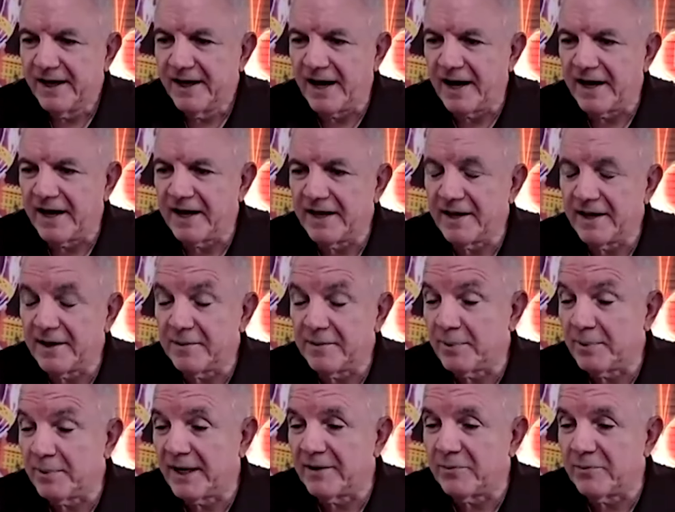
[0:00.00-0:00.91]

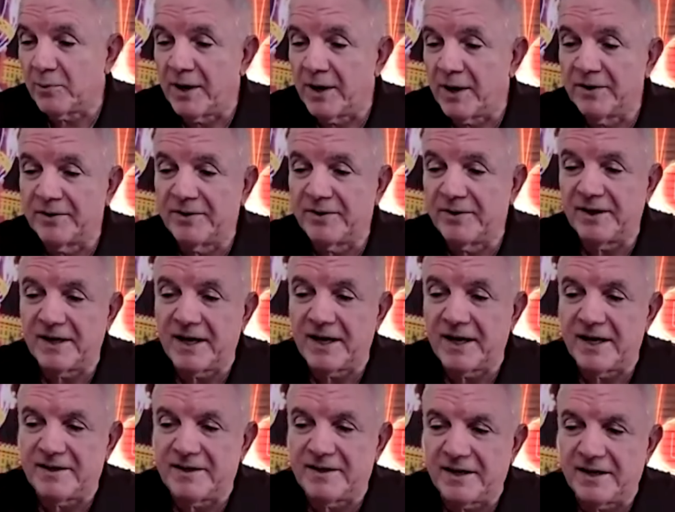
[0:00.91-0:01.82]
But one thing
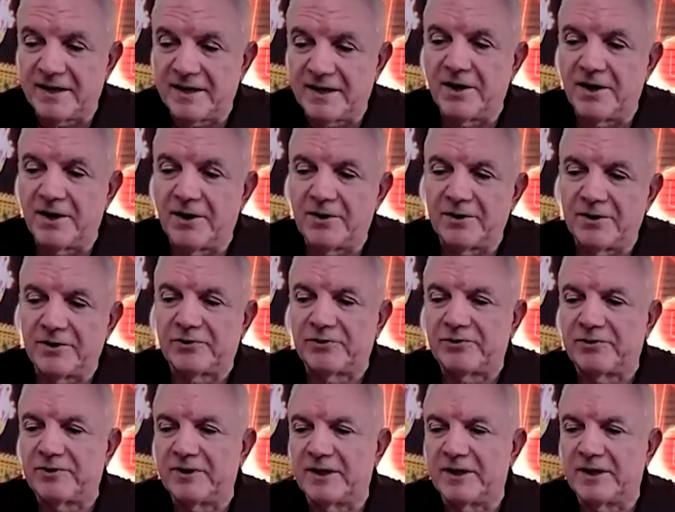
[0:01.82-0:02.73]
I did
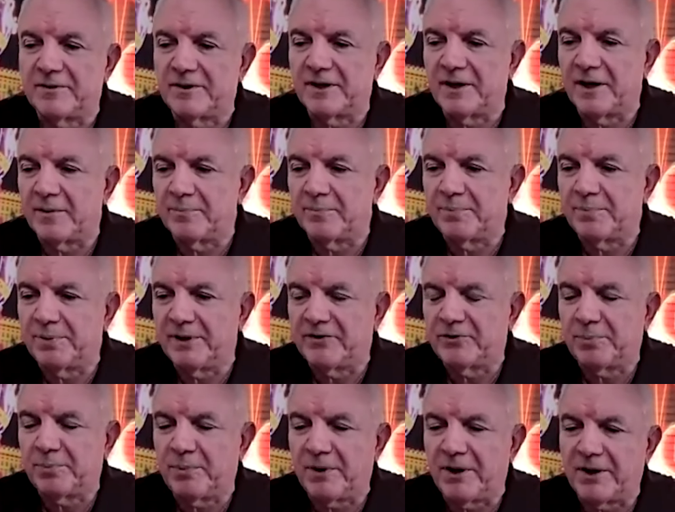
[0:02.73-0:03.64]
notice that
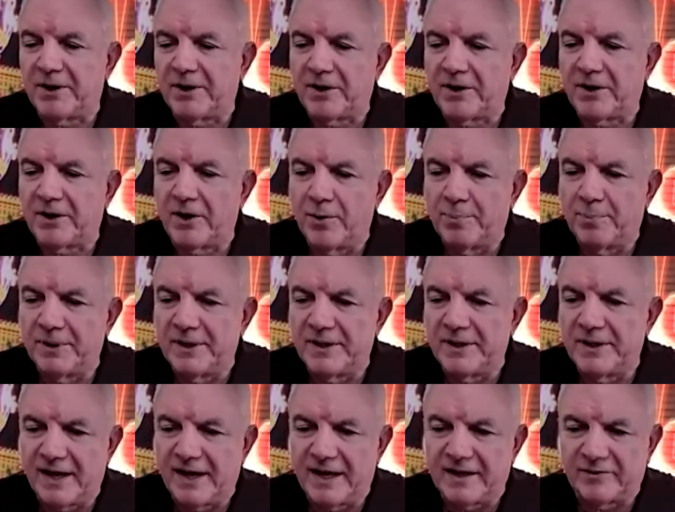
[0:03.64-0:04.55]
Pittsburgh
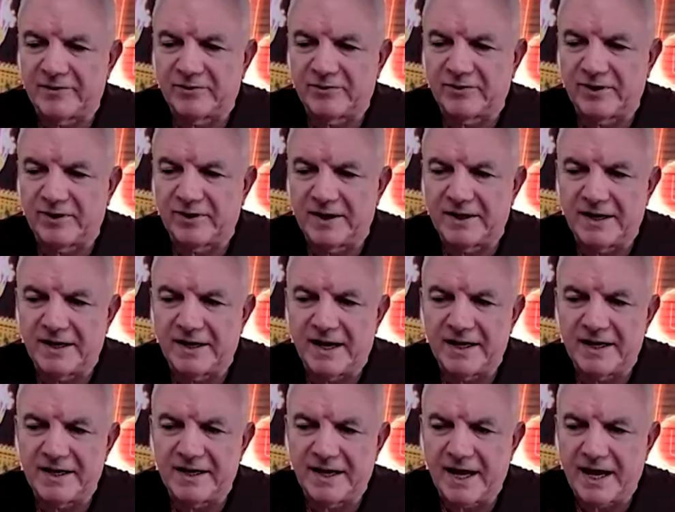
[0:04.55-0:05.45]
opened that Sunday
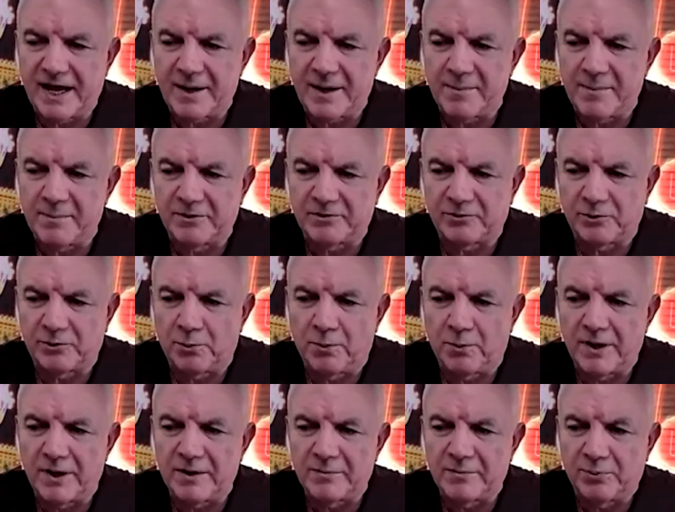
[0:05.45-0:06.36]
night game as a
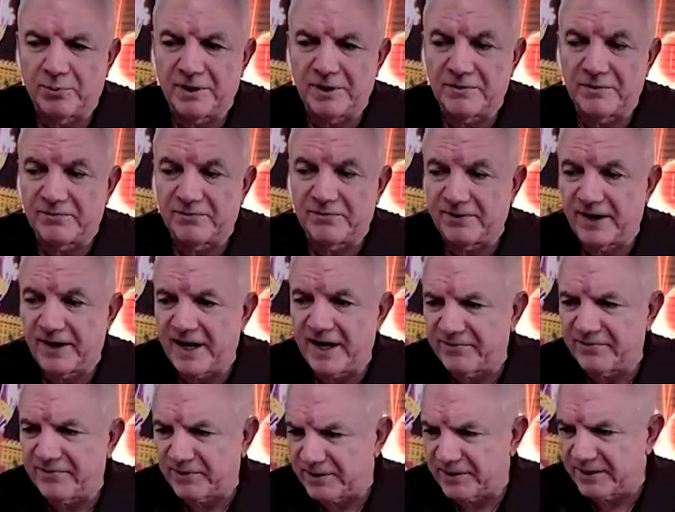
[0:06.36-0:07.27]
1-point
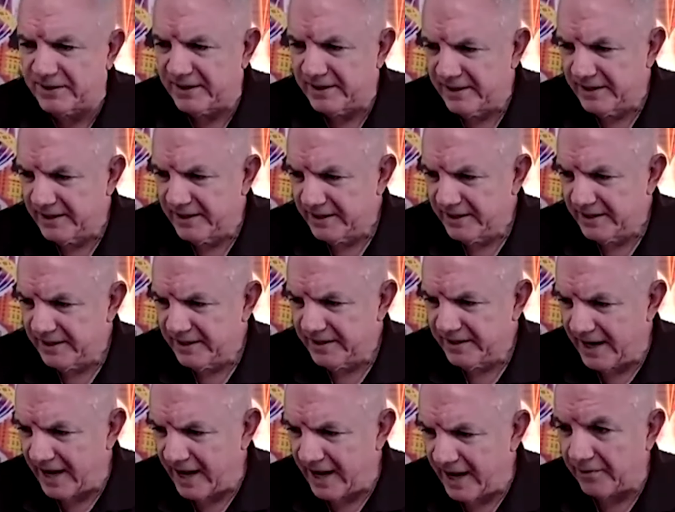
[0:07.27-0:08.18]
favorite.
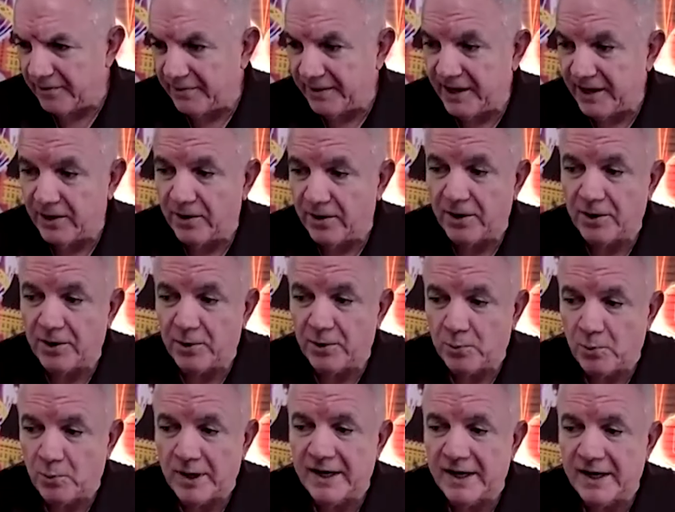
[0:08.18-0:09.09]
Now they are
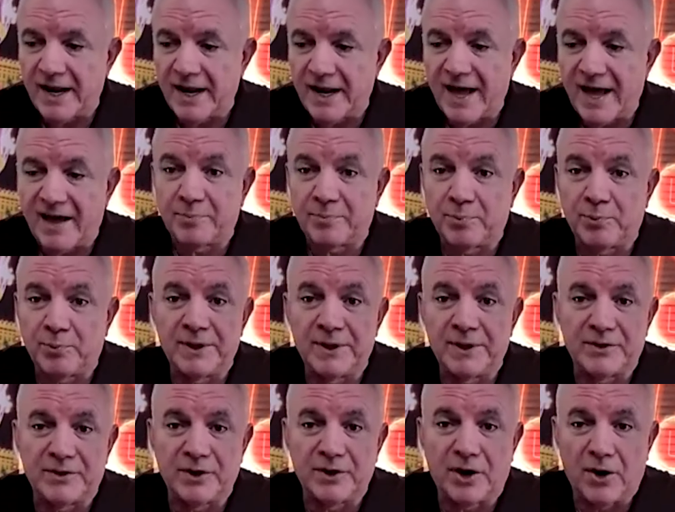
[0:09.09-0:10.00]

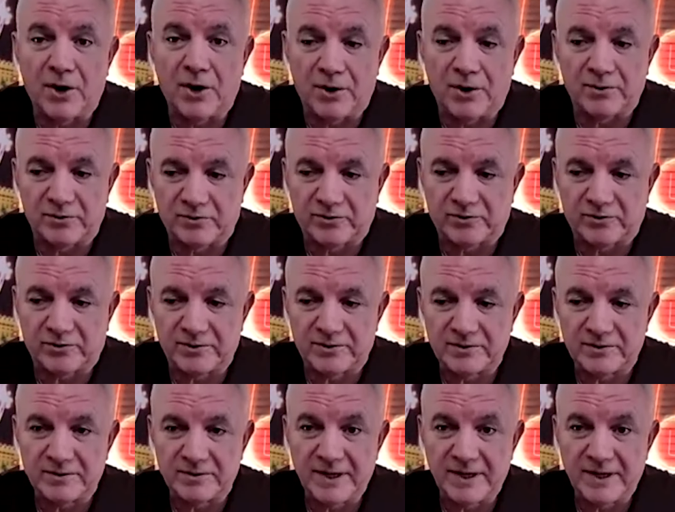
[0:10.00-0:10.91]
1.5-point dogs
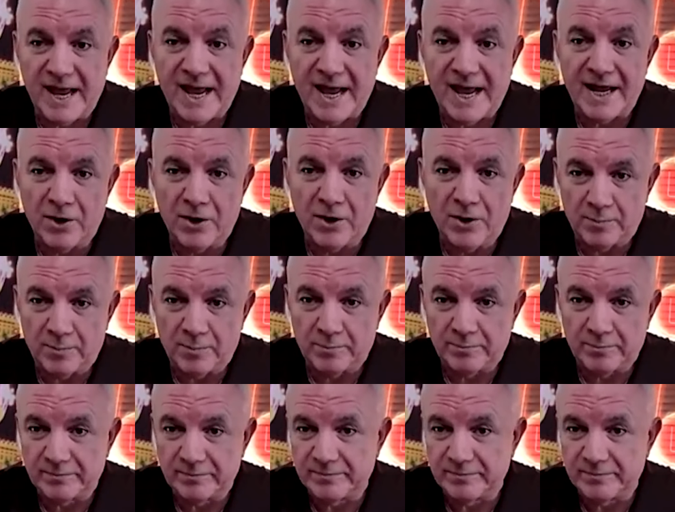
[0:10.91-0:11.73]
at home.